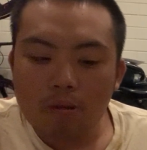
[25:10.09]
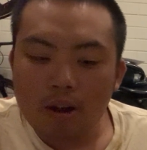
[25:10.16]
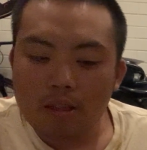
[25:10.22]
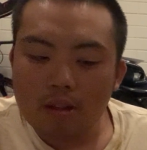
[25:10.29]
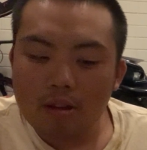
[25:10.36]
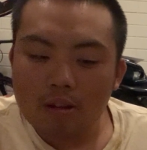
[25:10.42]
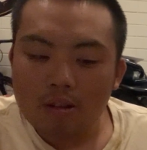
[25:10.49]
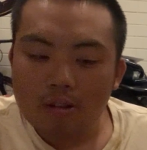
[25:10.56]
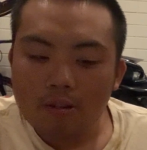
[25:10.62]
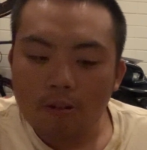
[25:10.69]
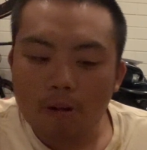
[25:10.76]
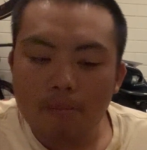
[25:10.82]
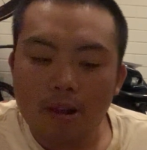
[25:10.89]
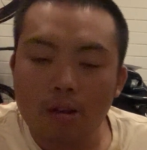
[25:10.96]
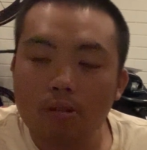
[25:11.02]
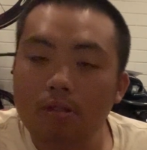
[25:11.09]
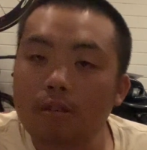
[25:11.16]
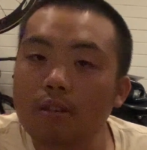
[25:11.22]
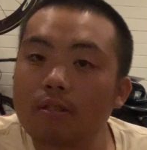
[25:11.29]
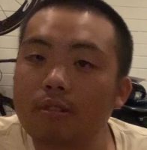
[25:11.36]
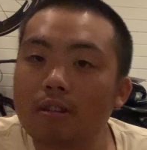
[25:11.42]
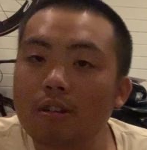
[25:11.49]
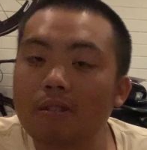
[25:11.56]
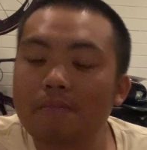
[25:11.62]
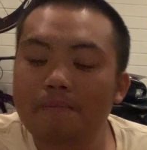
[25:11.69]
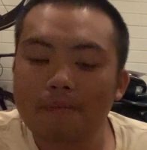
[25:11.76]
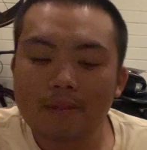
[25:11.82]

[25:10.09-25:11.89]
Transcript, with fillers: brother or my little sister